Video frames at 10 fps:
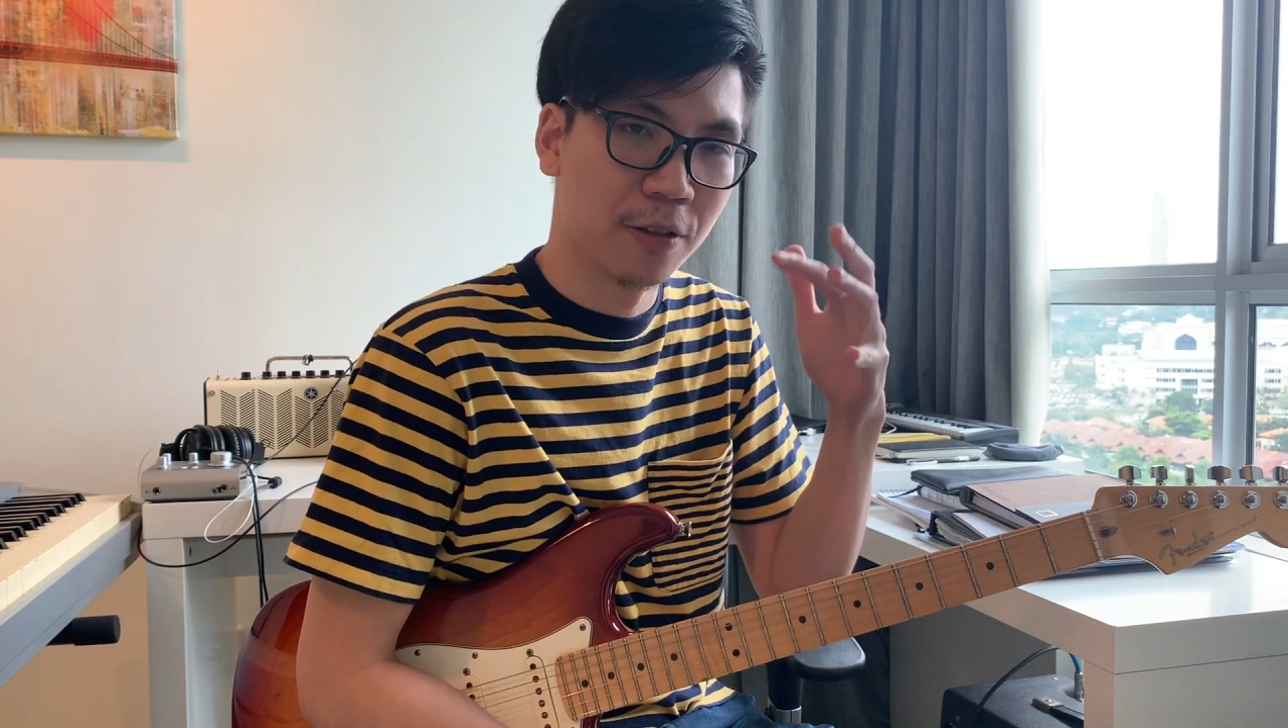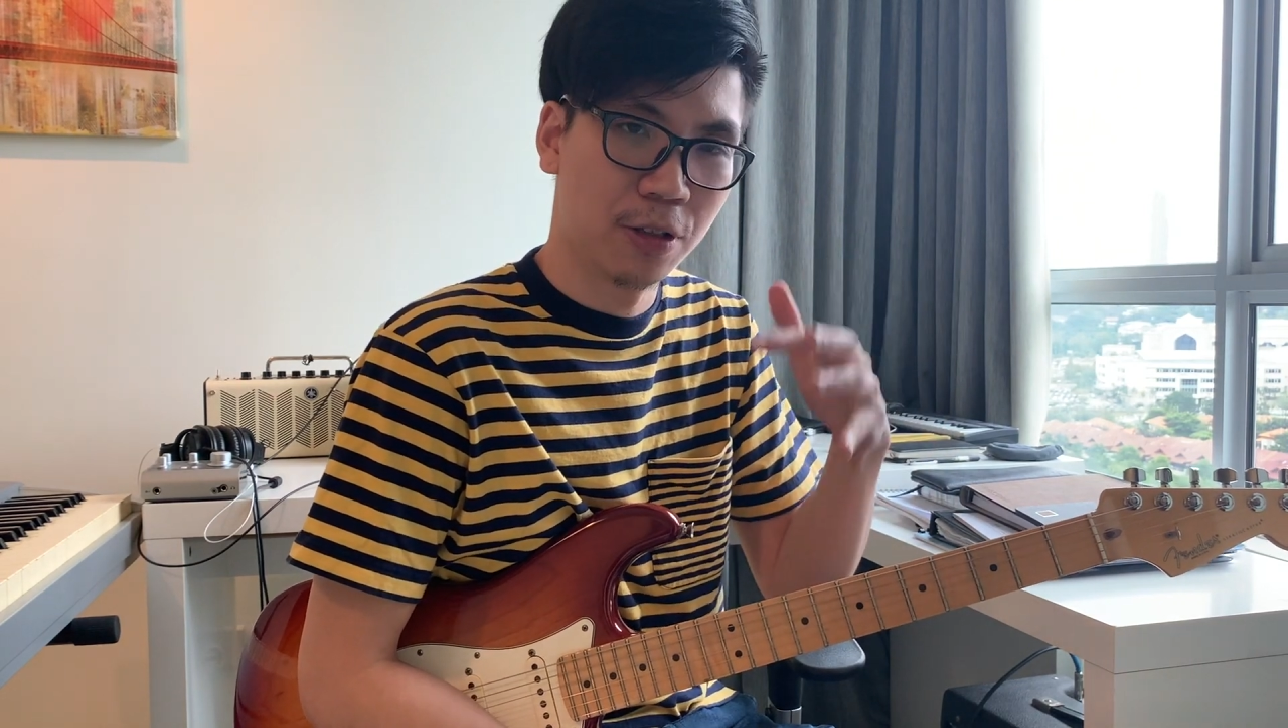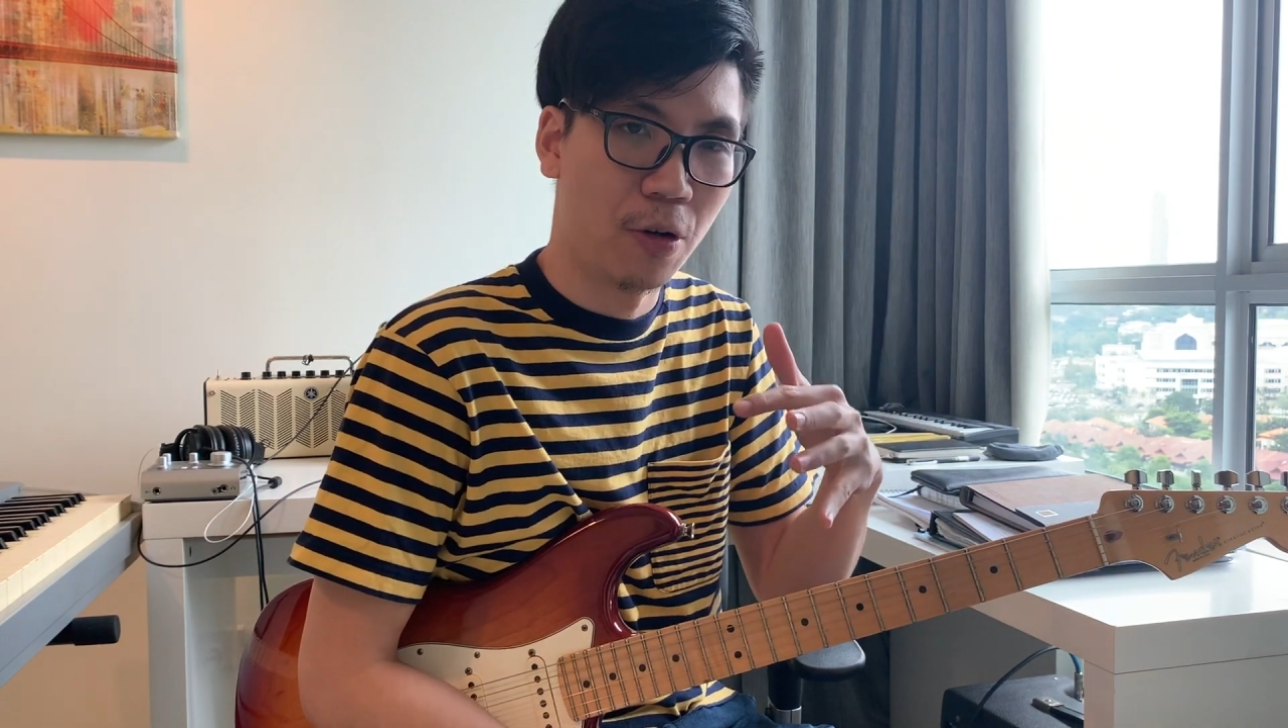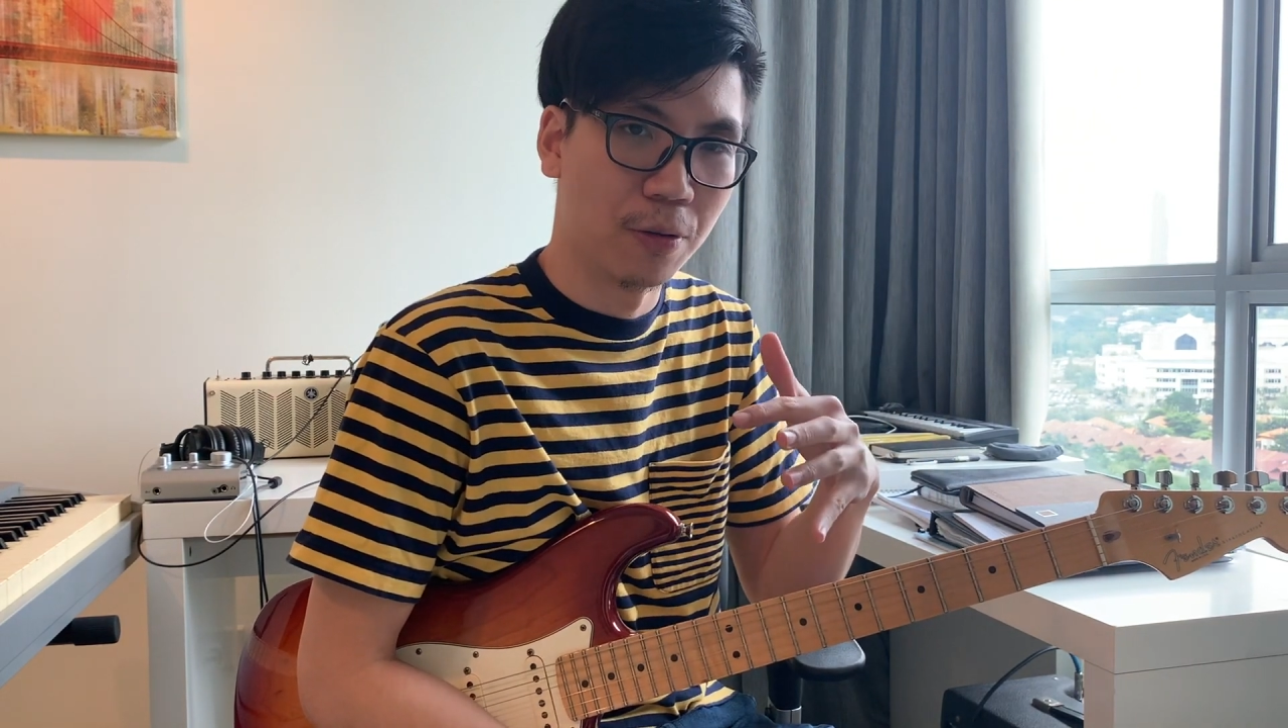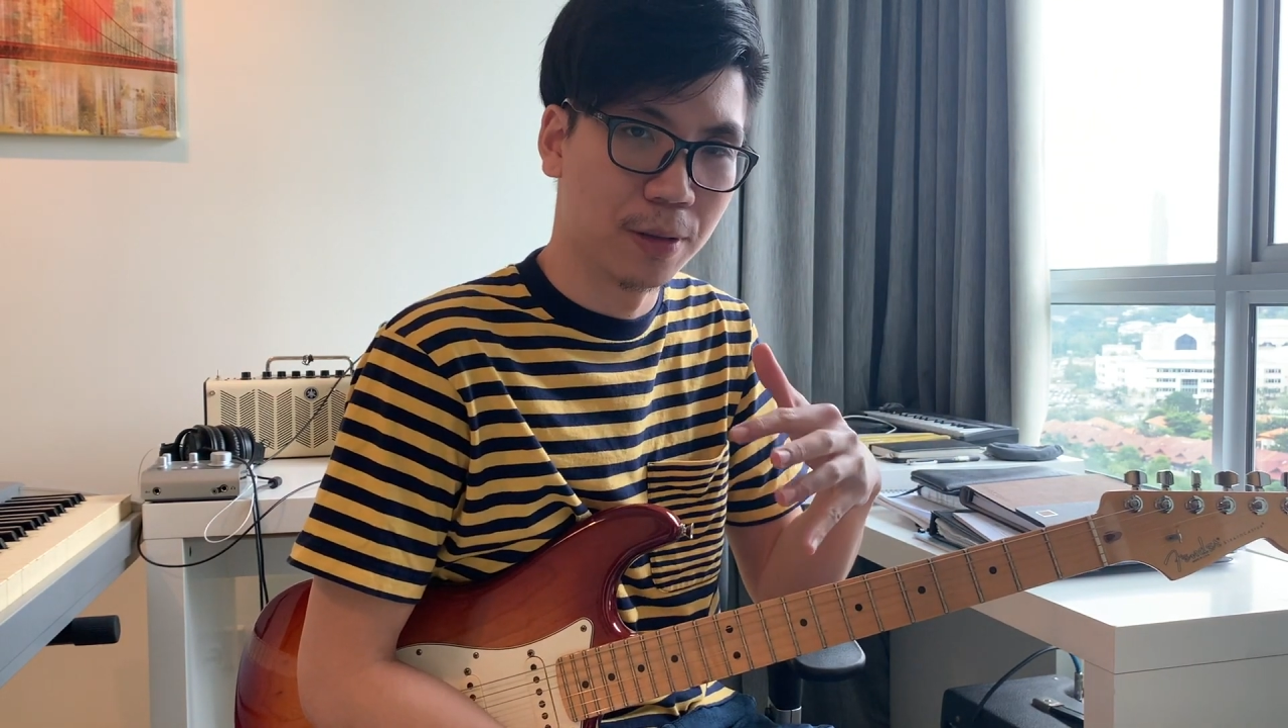of
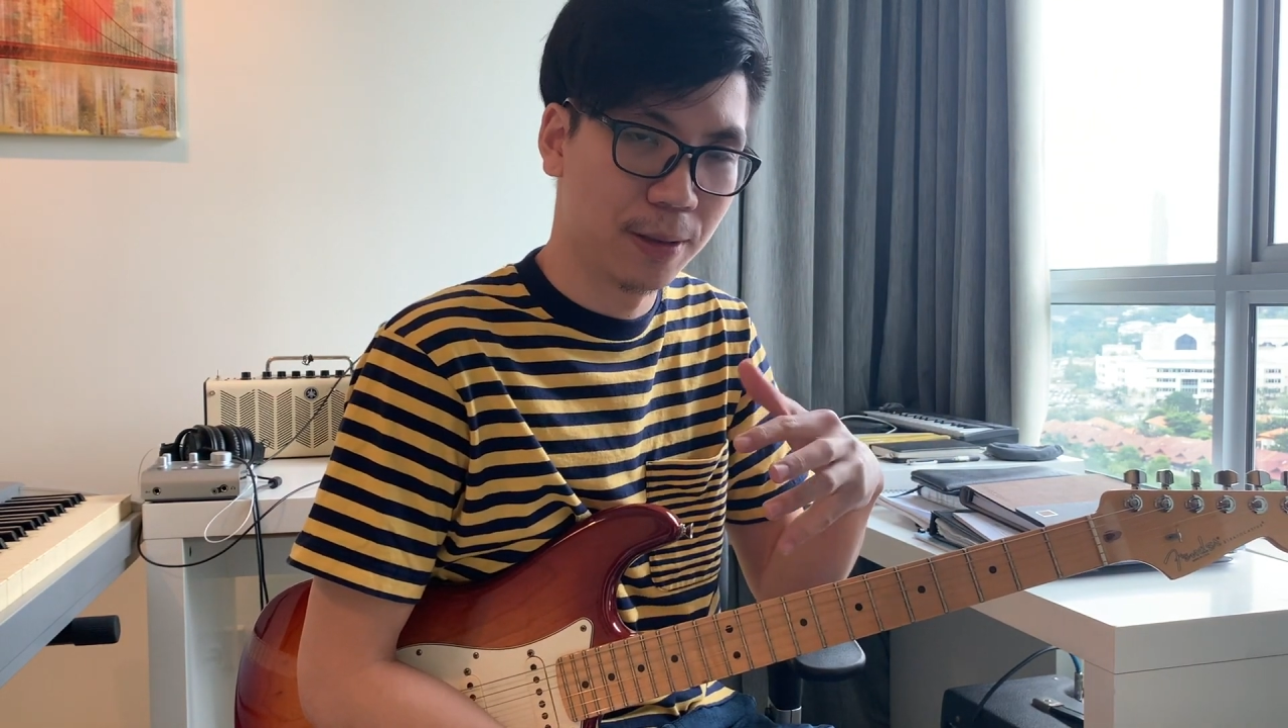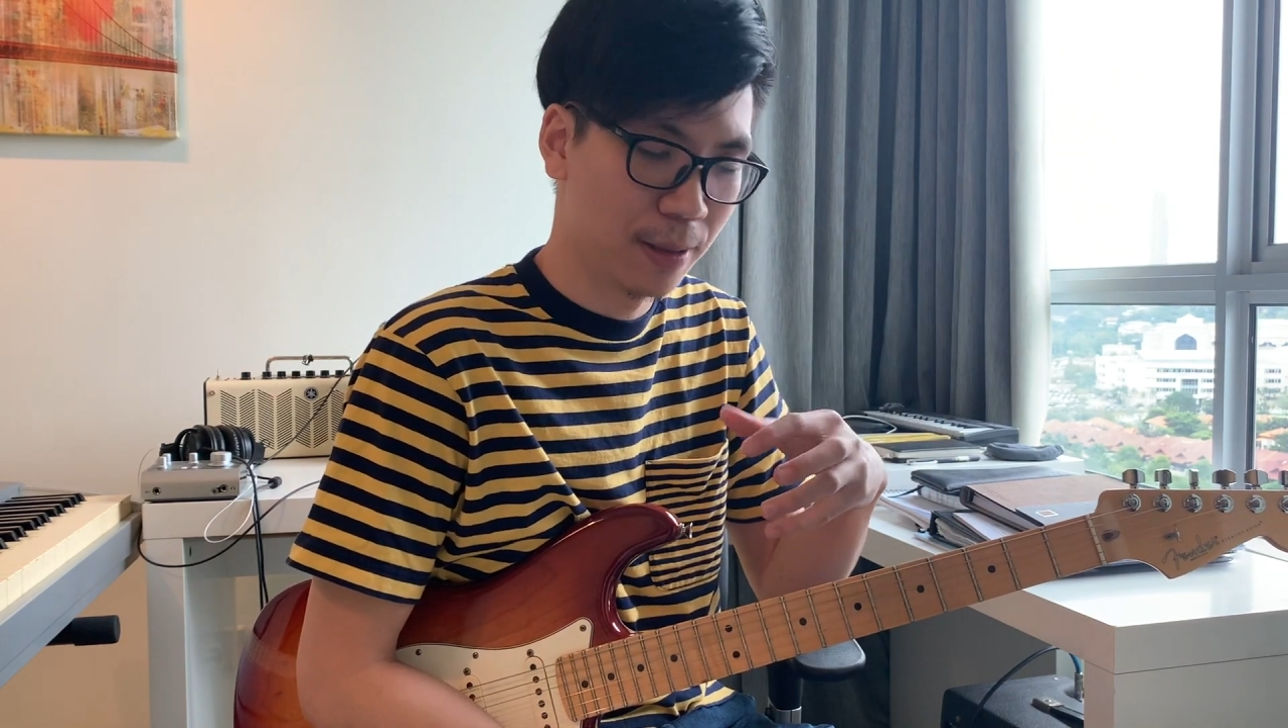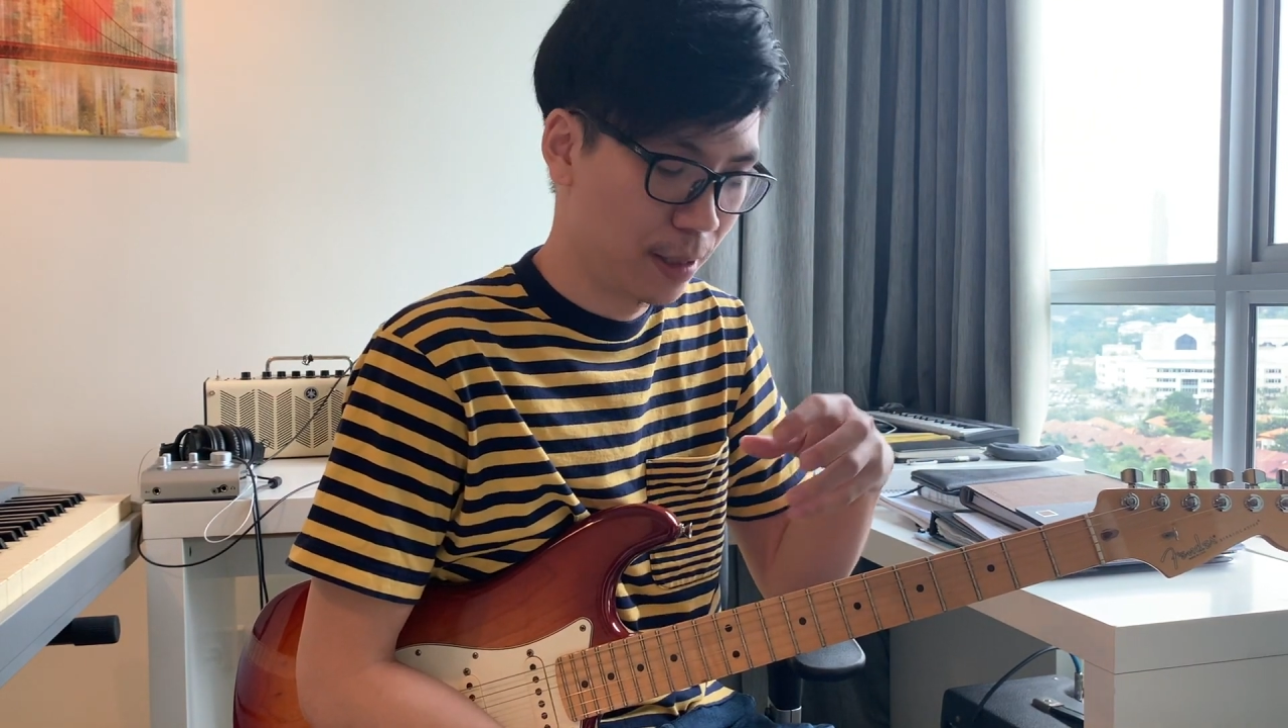songs,